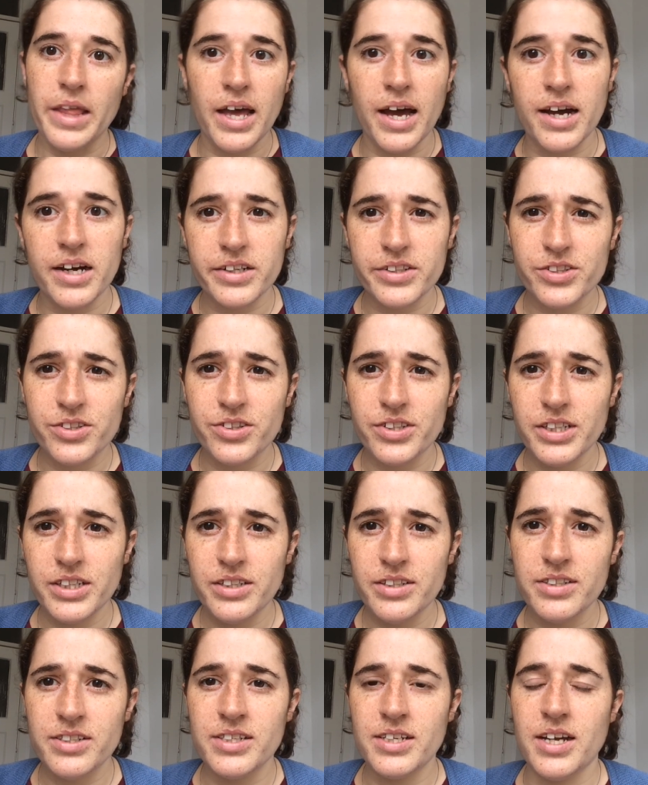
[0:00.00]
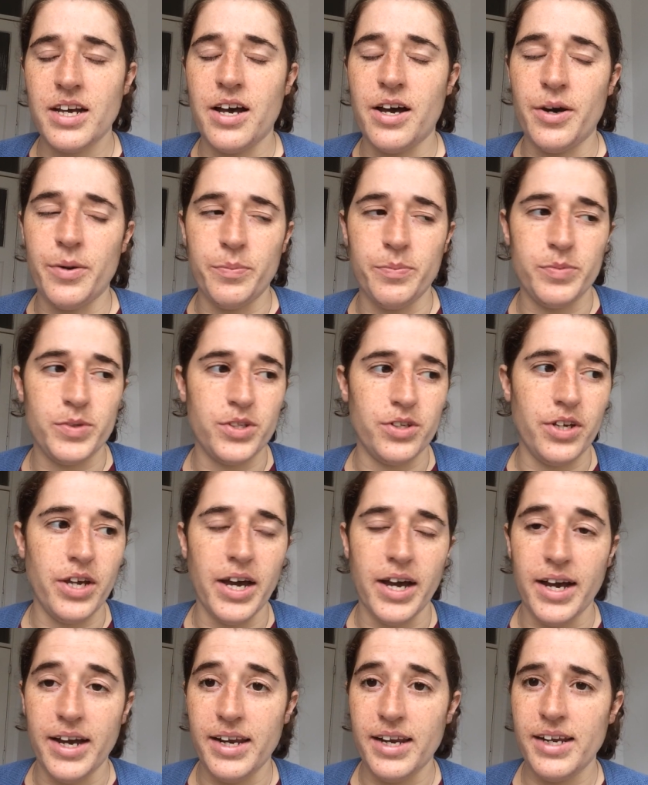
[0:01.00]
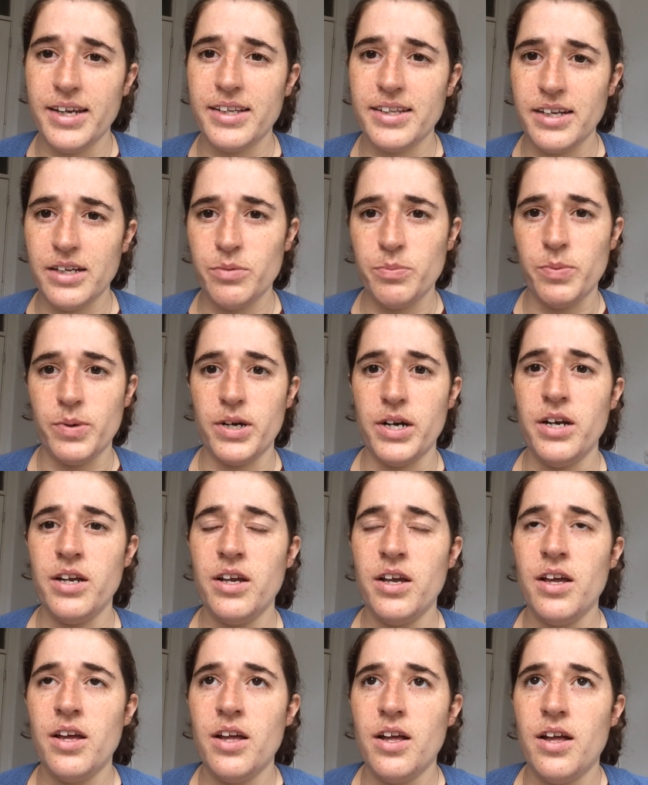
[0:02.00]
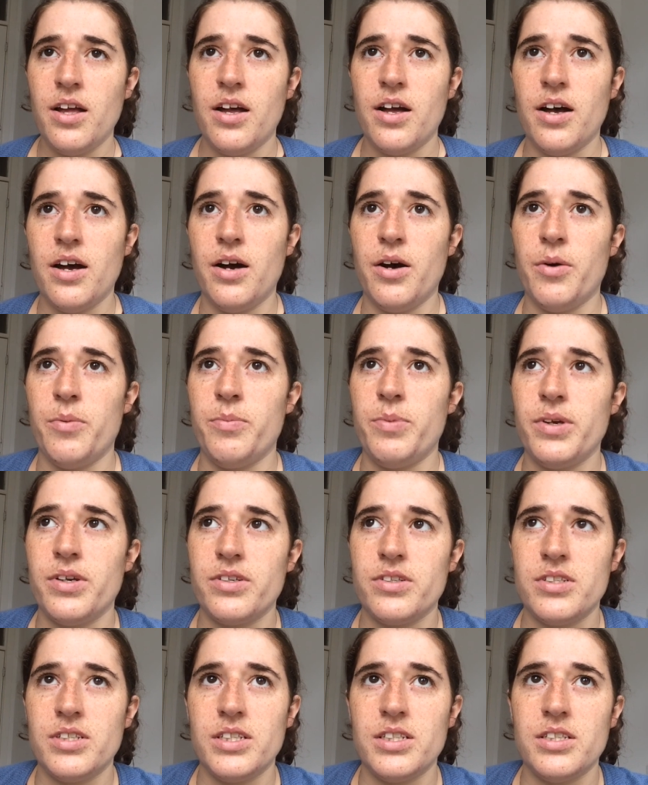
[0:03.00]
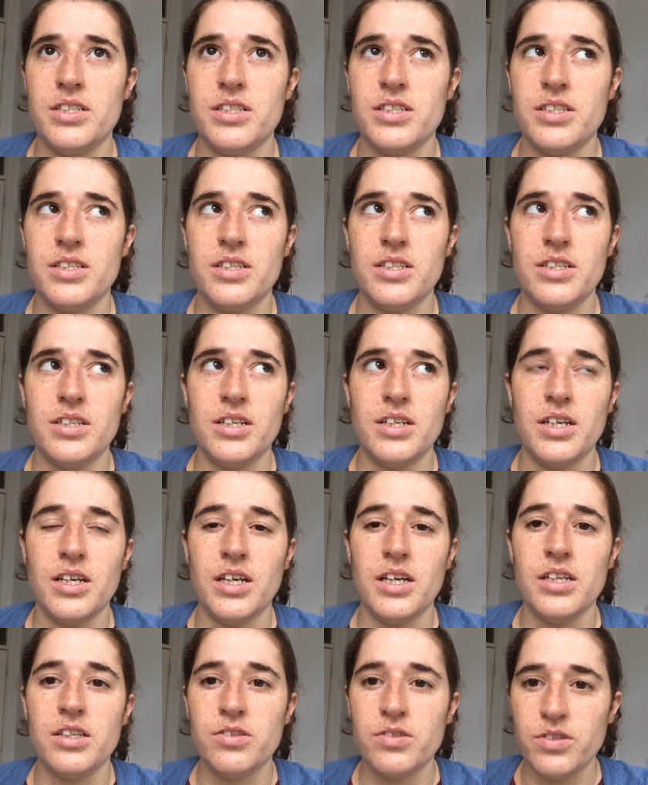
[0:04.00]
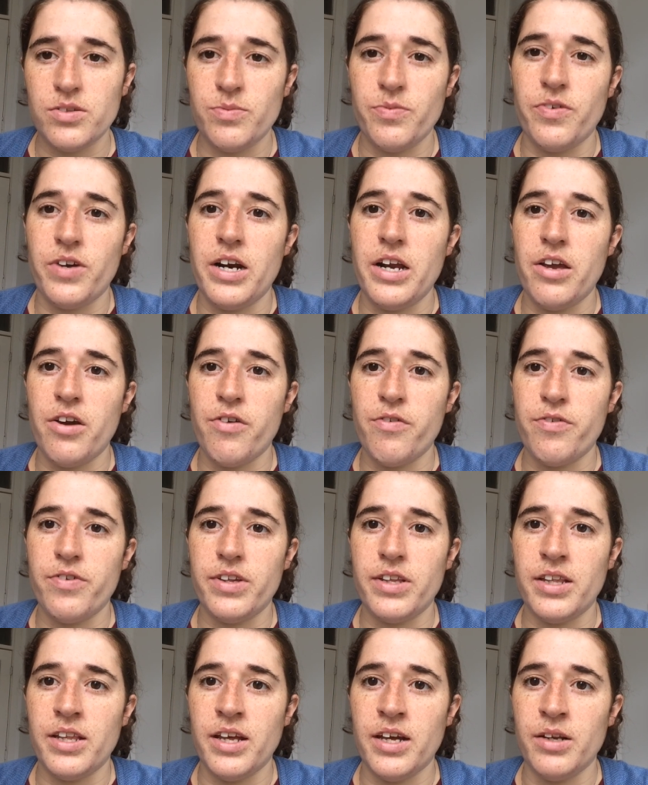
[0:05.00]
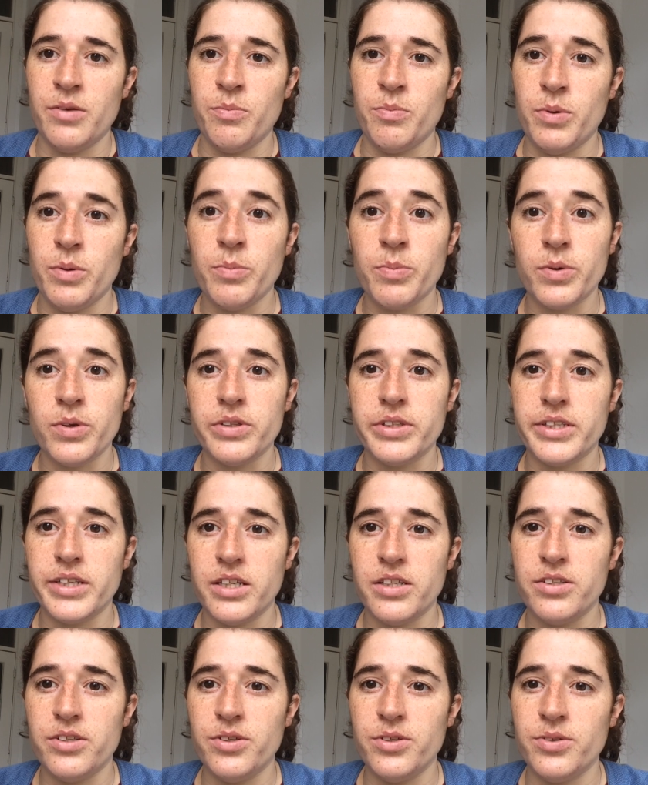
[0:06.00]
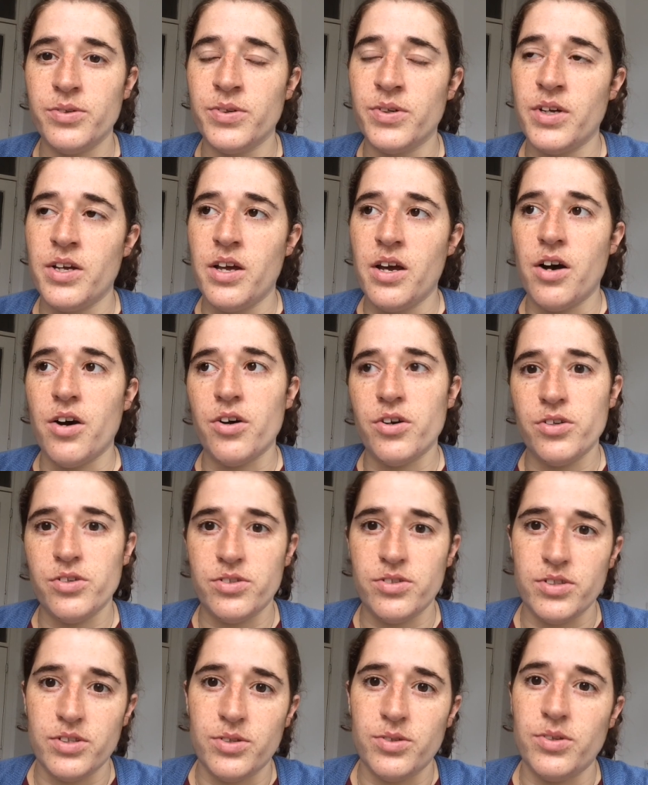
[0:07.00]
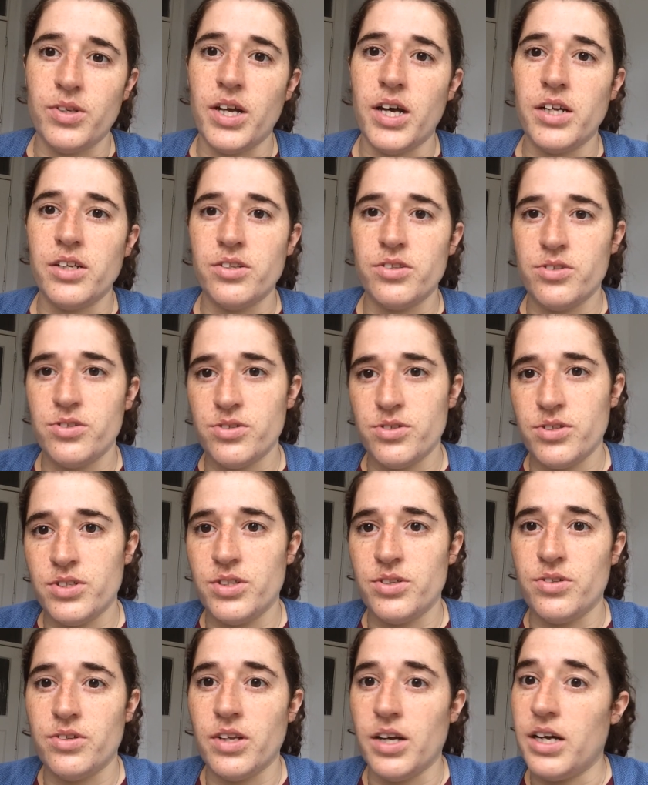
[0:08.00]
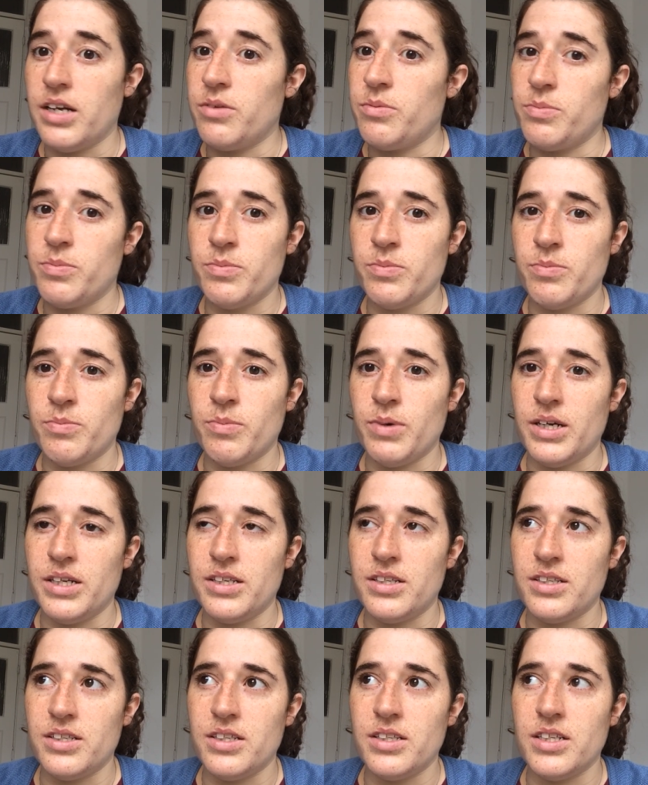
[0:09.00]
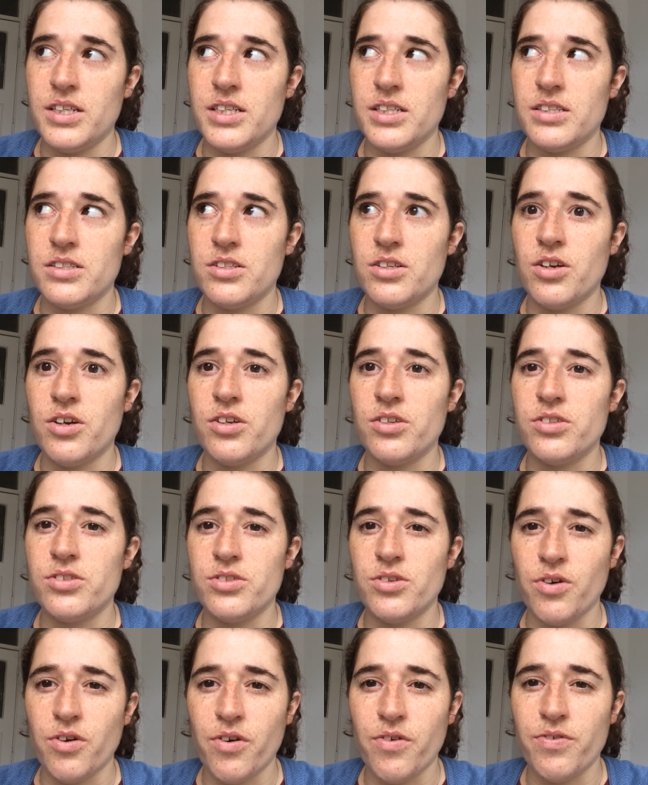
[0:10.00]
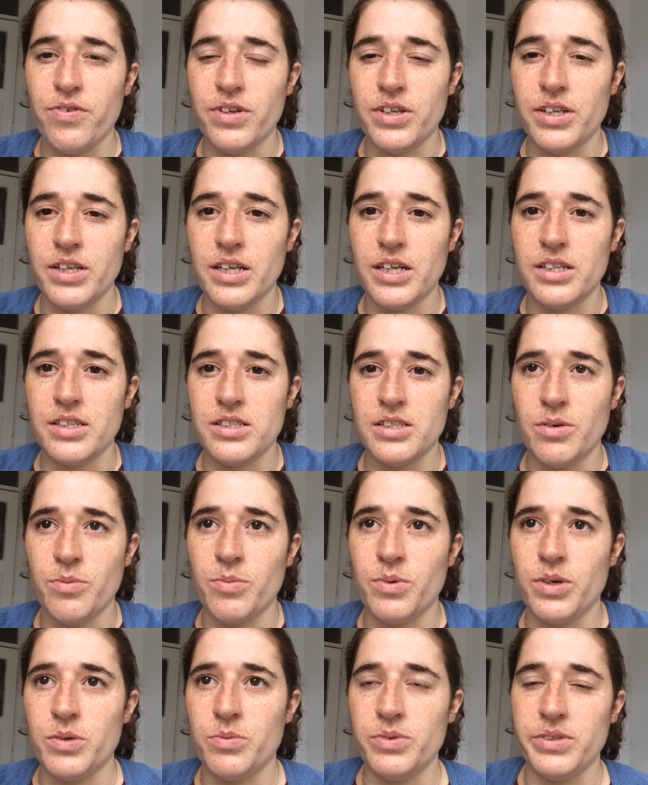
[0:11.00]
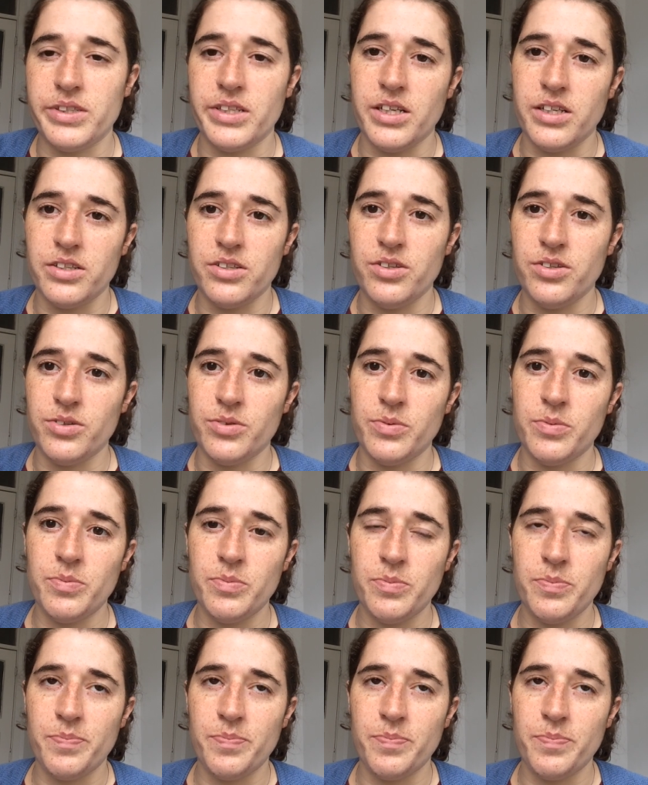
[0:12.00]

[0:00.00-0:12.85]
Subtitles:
act on it. So yeah, I like that part because it's very often that people tell you, oh, you shouldn't do that or you shouldn't do that, but it's not so often that someone will tell you